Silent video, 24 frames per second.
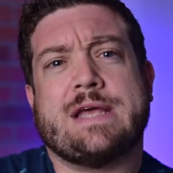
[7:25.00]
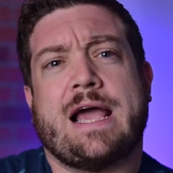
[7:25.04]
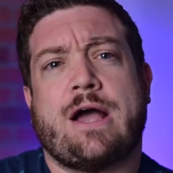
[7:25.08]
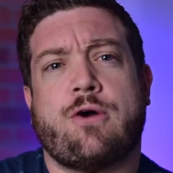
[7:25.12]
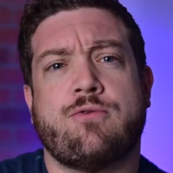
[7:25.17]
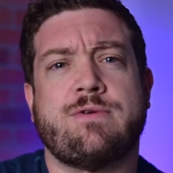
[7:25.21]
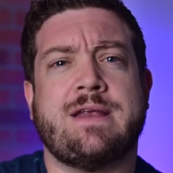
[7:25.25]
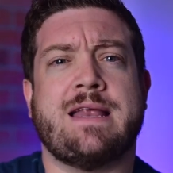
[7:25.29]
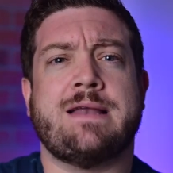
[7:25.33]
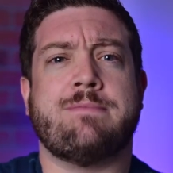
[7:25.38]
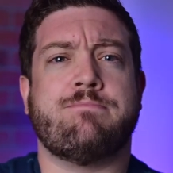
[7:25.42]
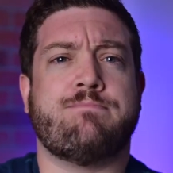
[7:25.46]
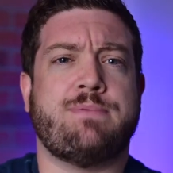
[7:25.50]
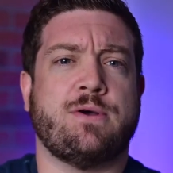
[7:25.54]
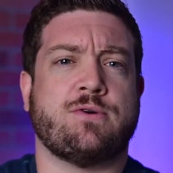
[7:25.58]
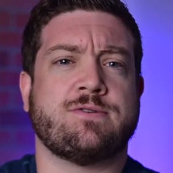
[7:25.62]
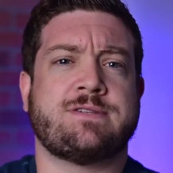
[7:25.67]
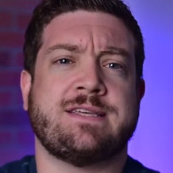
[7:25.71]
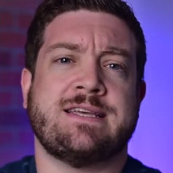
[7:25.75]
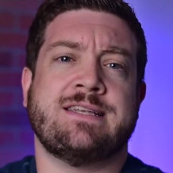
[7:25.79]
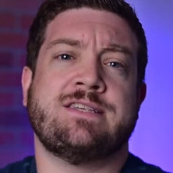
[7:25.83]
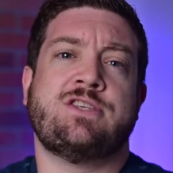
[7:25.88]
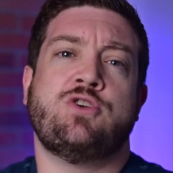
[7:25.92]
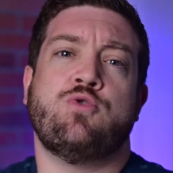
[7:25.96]
out and
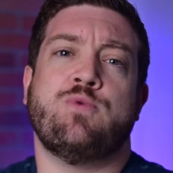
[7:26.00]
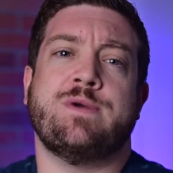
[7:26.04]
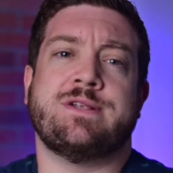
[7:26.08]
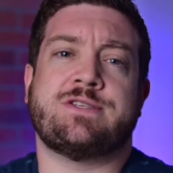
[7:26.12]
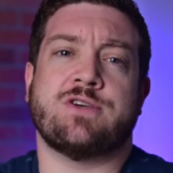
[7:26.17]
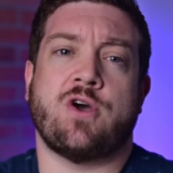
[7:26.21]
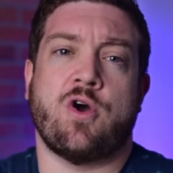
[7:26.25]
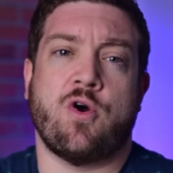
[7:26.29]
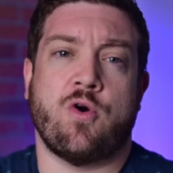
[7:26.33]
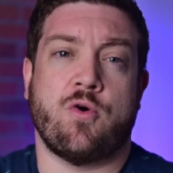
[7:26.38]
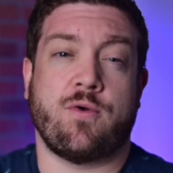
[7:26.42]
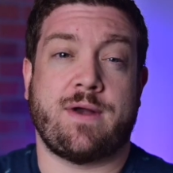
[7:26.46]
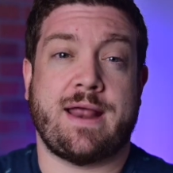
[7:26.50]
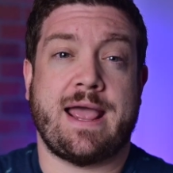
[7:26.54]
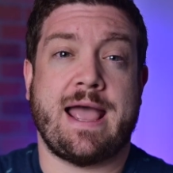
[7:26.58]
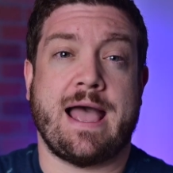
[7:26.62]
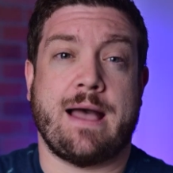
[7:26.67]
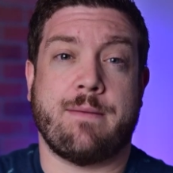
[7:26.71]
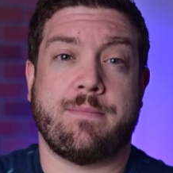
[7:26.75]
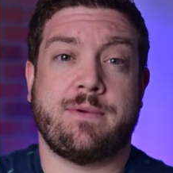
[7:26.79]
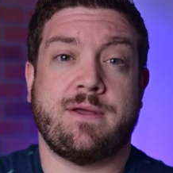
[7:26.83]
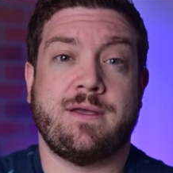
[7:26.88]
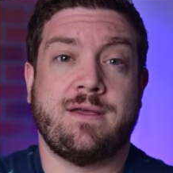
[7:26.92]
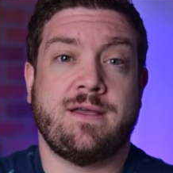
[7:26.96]
built into its own
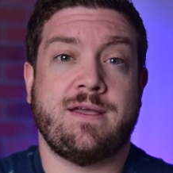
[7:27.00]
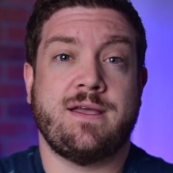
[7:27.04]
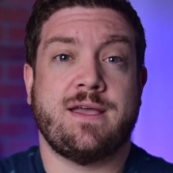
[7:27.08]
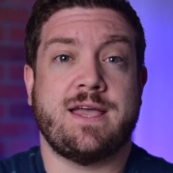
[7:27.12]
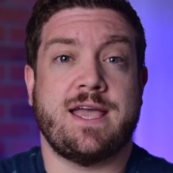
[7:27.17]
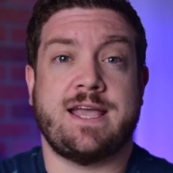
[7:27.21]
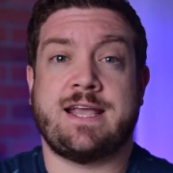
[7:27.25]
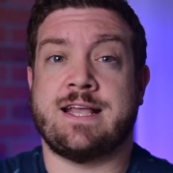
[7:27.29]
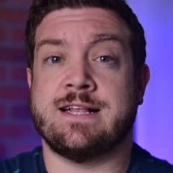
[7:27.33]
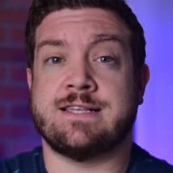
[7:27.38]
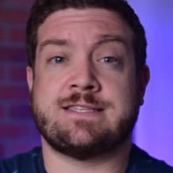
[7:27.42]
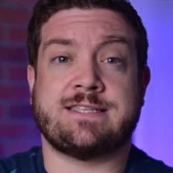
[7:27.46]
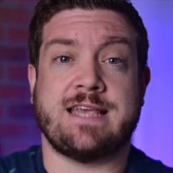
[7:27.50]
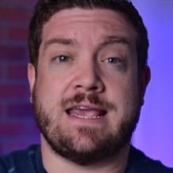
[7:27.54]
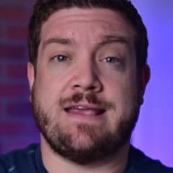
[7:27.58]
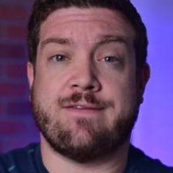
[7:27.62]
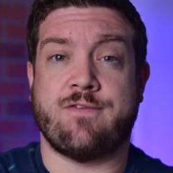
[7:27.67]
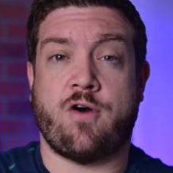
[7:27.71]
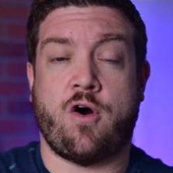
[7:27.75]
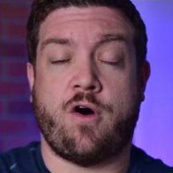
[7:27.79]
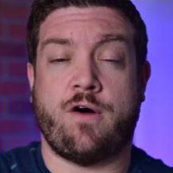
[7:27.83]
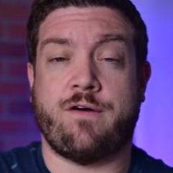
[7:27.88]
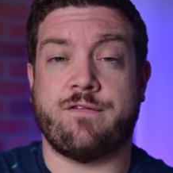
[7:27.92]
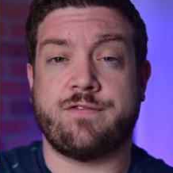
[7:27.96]
app. It can save
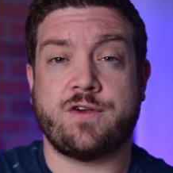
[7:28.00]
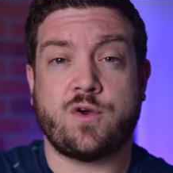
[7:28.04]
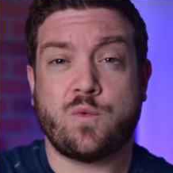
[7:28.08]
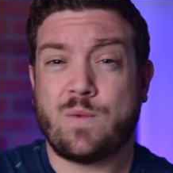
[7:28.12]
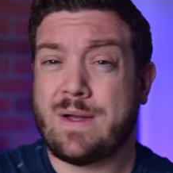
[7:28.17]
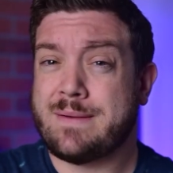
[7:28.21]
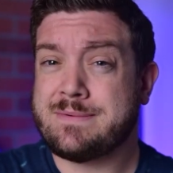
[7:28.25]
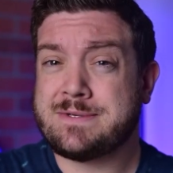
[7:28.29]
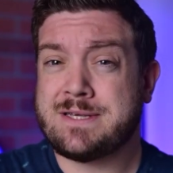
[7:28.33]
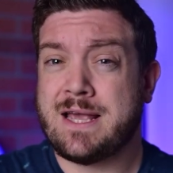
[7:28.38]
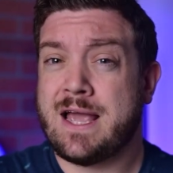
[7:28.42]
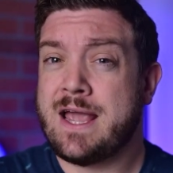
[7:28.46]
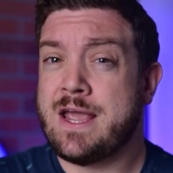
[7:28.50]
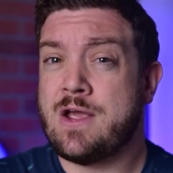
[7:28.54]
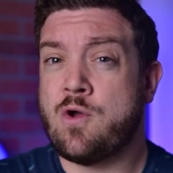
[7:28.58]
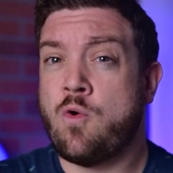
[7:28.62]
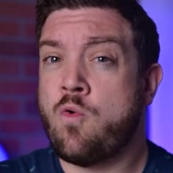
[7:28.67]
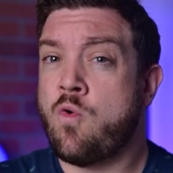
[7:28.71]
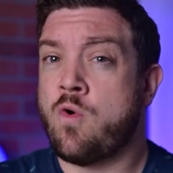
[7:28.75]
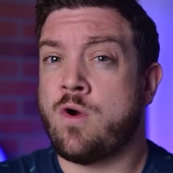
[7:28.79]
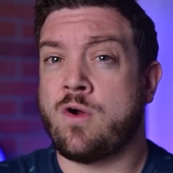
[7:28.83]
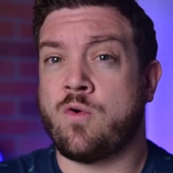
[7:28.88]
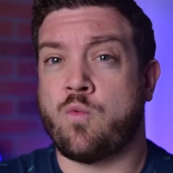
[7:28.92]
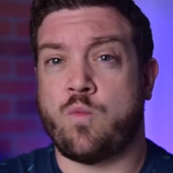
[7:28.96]
all of your website
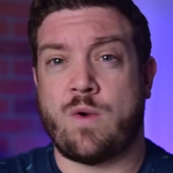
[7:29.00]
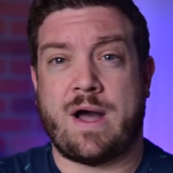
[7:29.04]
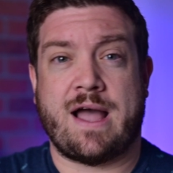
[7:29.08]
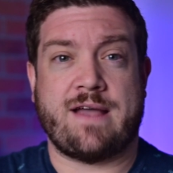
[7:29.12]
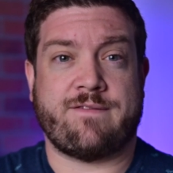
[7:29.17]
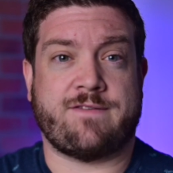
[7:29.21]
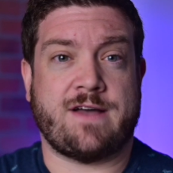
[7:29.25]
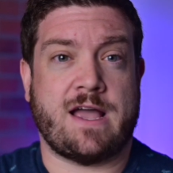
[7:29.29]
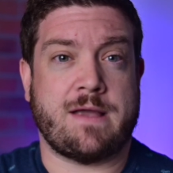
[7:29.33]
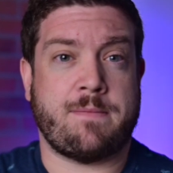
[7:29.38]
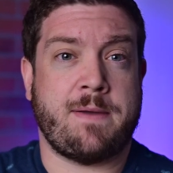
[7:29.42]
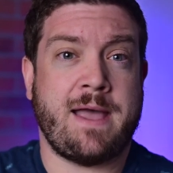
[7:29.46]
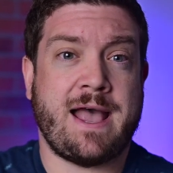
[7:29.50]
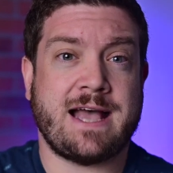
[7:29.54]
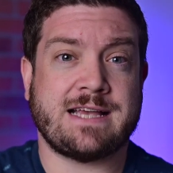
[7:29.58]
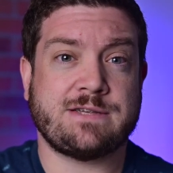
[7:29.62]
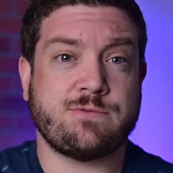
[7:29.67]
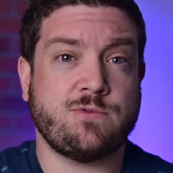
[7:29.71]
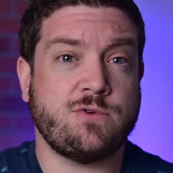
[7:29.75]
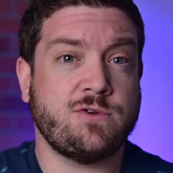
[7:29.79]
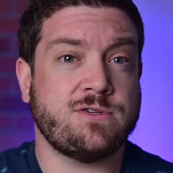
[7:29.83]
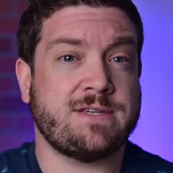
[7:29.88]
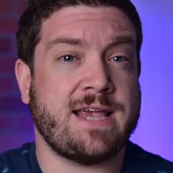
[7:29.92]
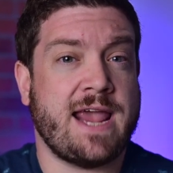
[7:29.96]
or Wi-Fi
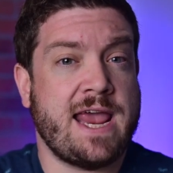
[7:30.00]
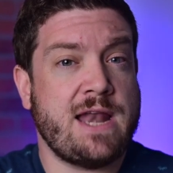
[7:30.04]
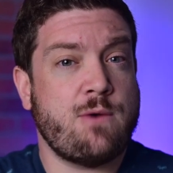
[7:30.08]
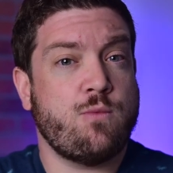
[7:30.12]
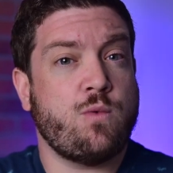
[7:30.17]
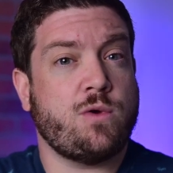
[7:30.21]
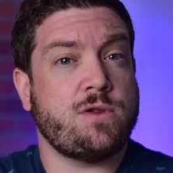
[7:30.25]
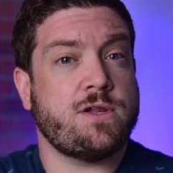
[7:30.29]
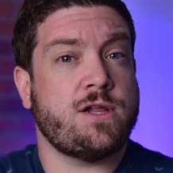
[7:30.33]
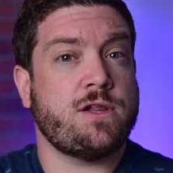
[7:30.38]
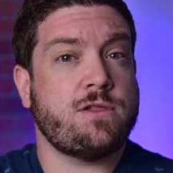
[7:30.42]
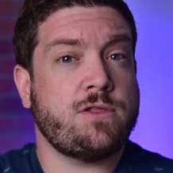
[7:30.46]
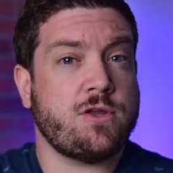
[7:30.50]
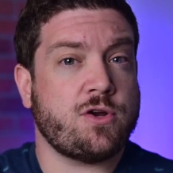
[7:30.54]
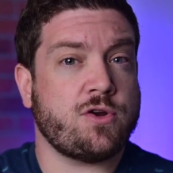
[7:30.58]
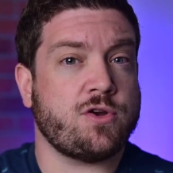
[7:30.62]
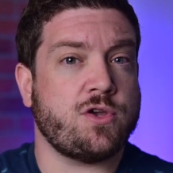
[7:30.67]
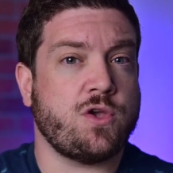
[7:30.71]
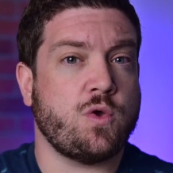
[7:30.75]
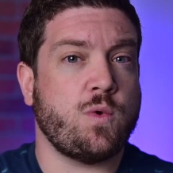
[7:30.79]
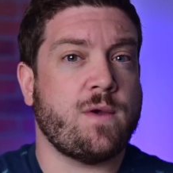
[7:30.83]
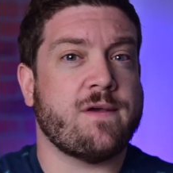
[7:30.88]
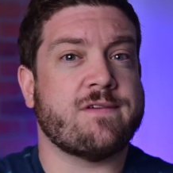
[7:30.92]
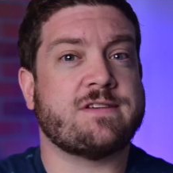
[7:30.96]
passwords and will alert
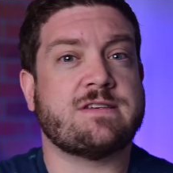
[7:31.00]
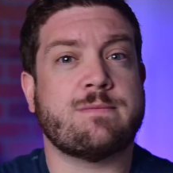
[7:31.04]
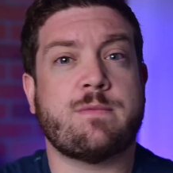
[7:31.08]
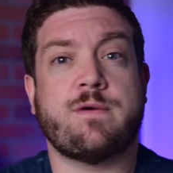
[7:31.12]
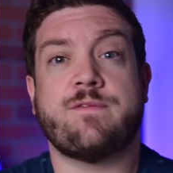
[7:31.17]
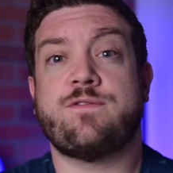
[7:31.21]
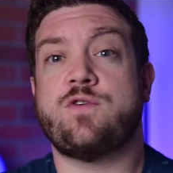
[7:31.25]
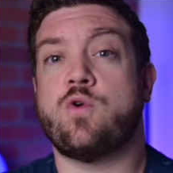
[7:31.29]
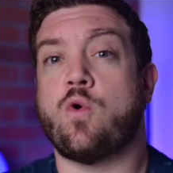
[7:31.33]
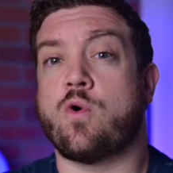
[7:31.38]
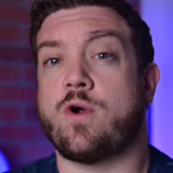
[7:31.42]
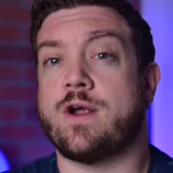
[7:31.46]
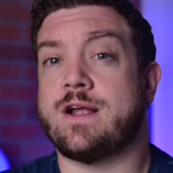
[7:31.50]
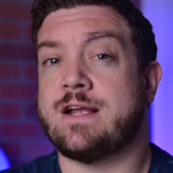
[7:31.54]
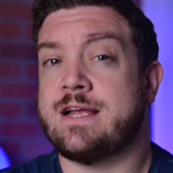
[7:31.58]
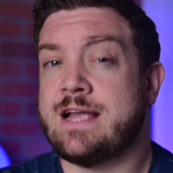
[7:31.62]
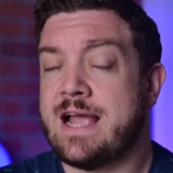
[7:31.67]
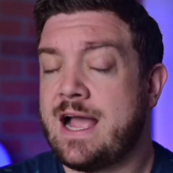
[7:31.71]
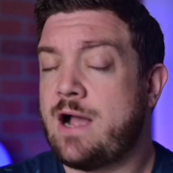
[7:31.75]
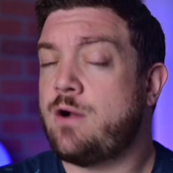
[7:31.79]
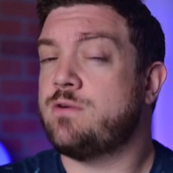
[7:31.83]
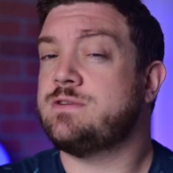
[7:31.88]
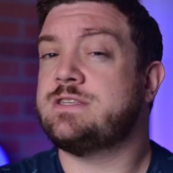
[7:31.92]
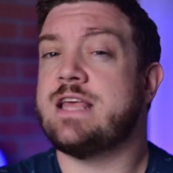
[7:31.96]
you if some of your
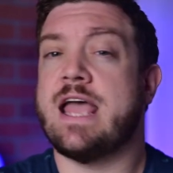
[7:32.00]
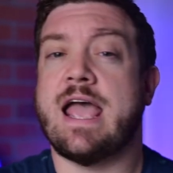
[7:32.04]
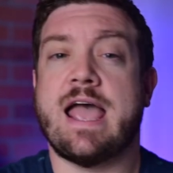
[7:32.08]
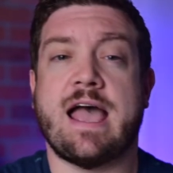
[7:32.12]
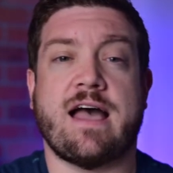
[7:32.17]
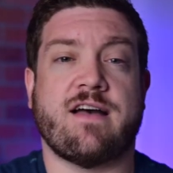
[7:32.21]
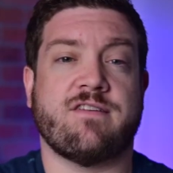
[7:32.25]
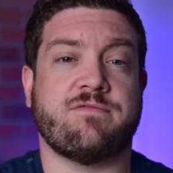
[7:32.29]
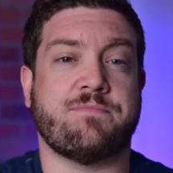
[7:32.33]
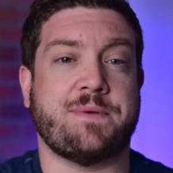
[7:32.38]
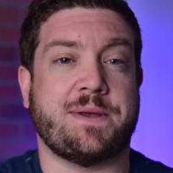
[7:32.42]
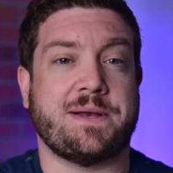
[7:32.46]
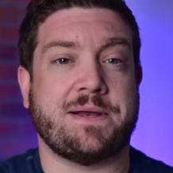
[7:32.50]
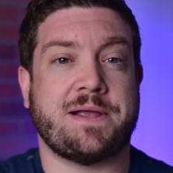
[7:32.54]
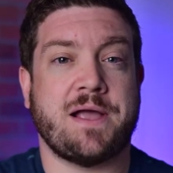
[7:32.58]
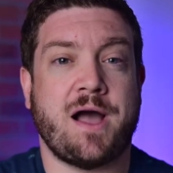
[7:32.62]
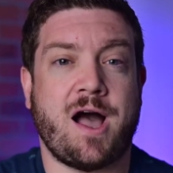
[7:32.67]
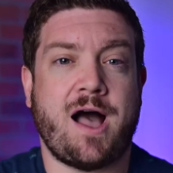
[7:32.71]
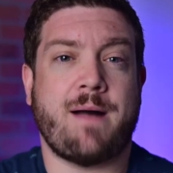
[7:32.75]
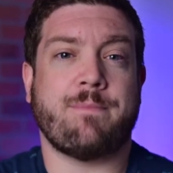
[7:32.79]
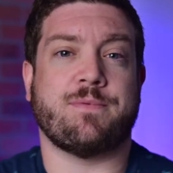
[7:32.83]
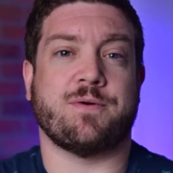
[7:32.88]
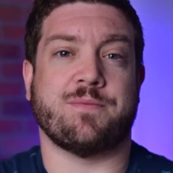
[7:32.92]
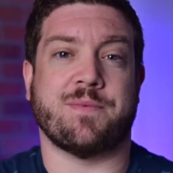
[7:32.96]
accounts have been
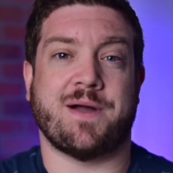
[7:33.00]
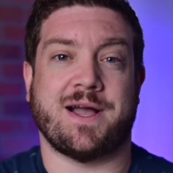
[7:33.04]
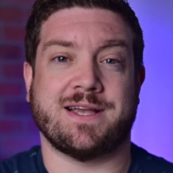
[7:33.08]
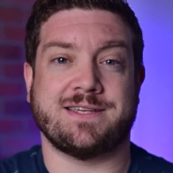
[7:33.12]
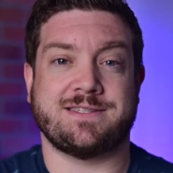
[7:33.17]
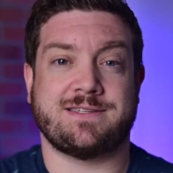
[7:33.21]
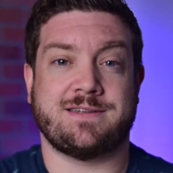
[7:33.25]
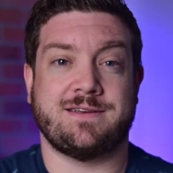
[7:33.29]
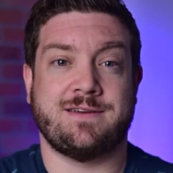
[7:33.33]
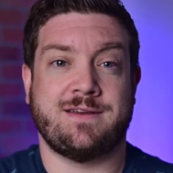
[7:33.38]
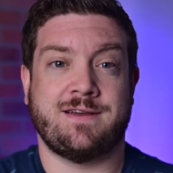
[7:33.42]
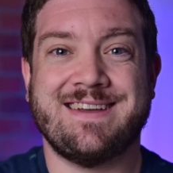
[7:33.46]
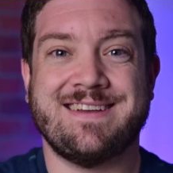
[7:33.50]
compromised.